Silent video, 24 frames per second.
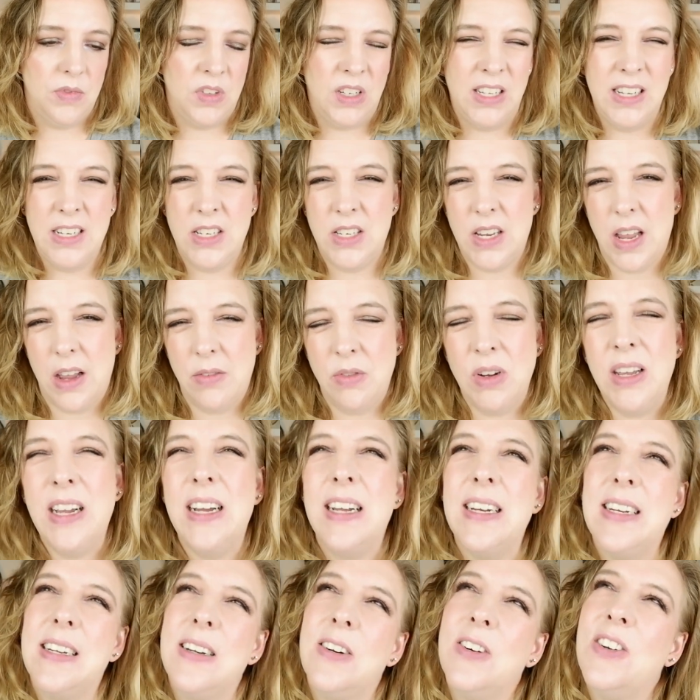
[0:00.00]
Lisa,
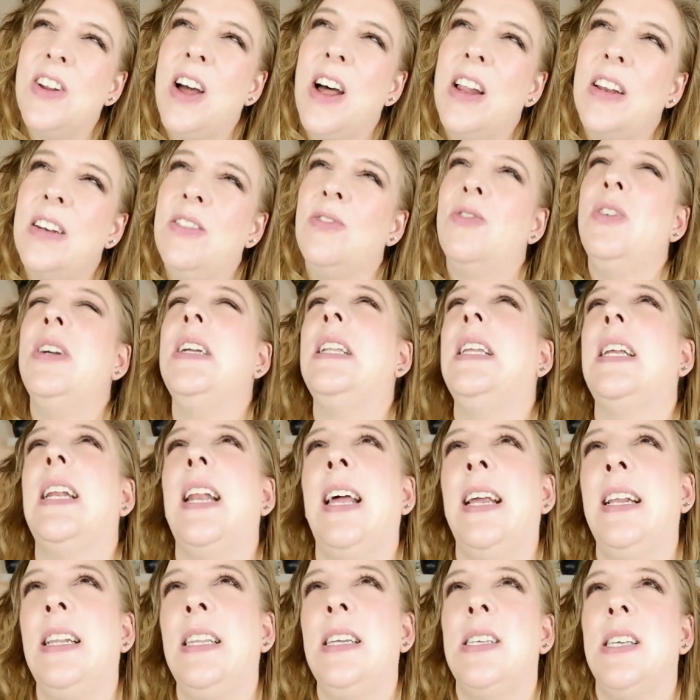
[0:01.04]
they're not really
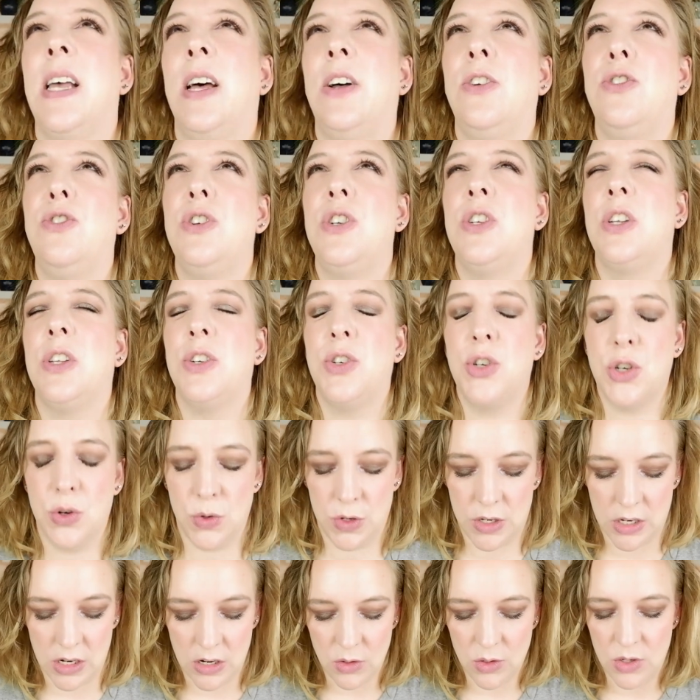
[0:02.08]
like Lisa Eldridge
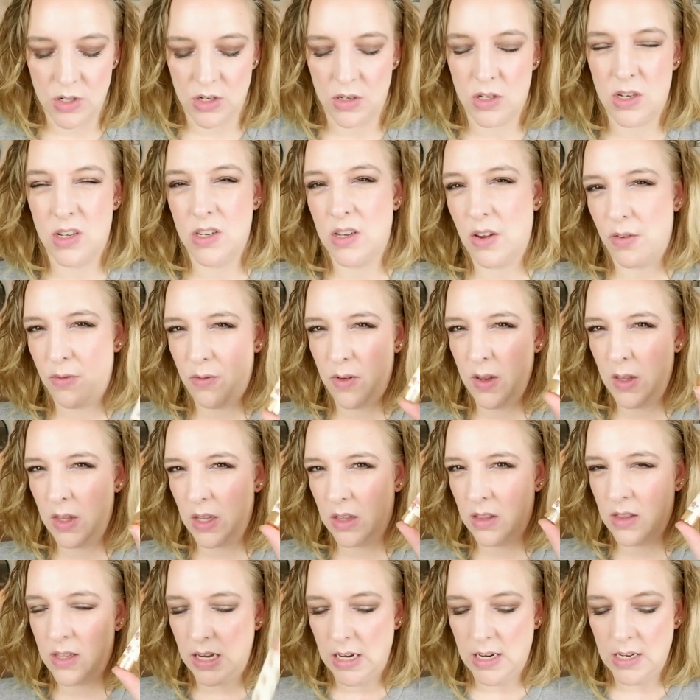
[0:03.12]
Luxurious Lucents, because I feel
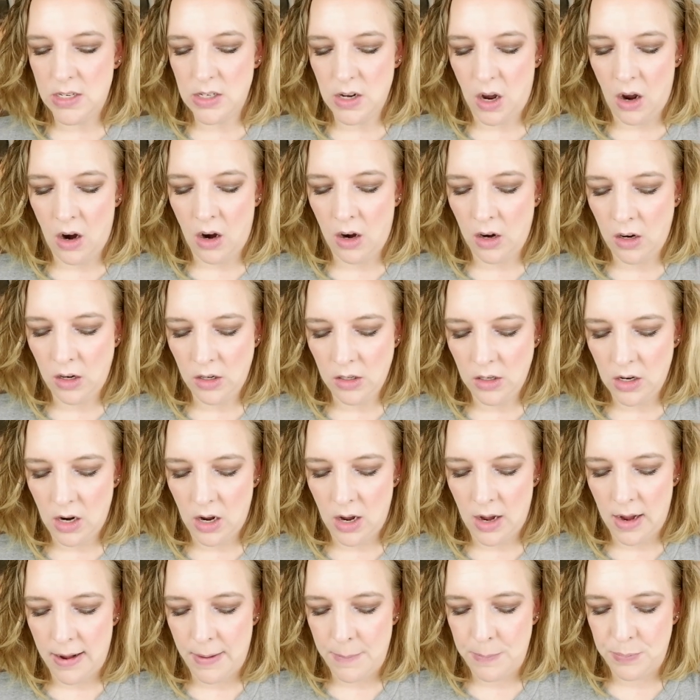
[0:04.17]
that these are,
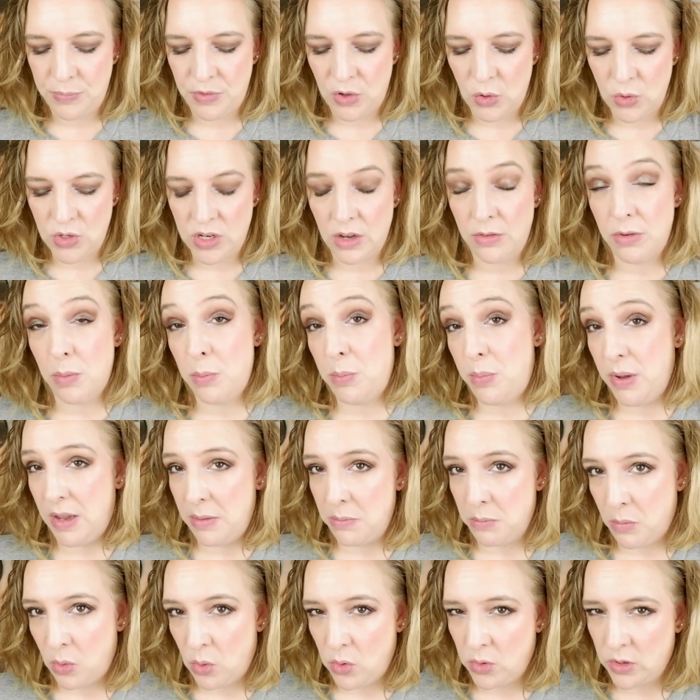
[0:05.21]
um, those have a
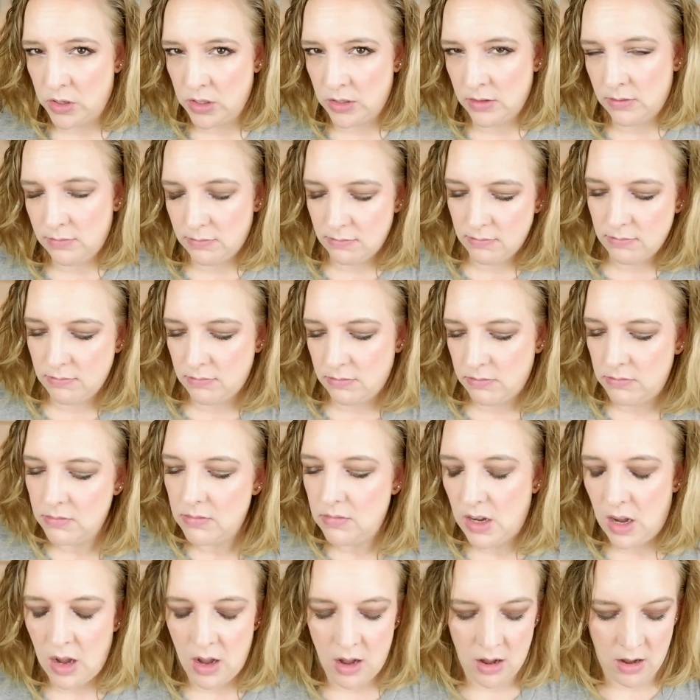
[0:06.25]
bit more
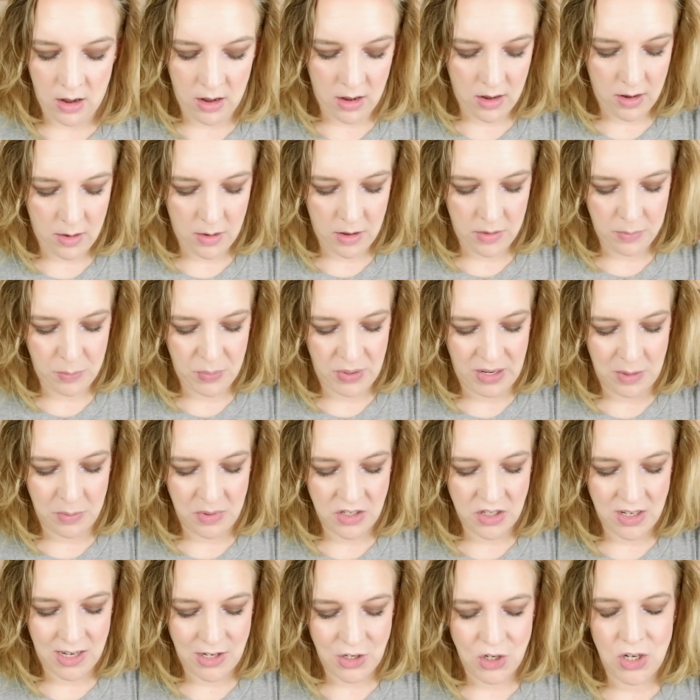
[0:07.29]
uh,
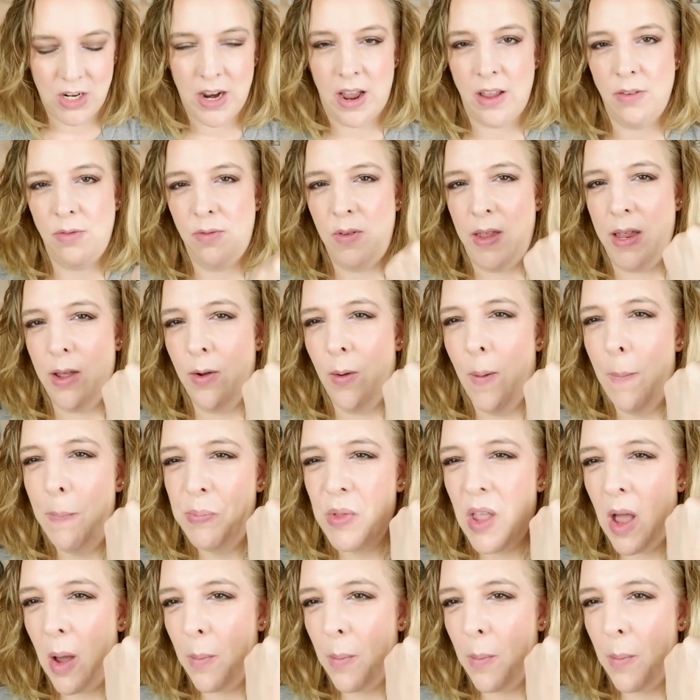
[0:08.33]
pigmentation, I feel.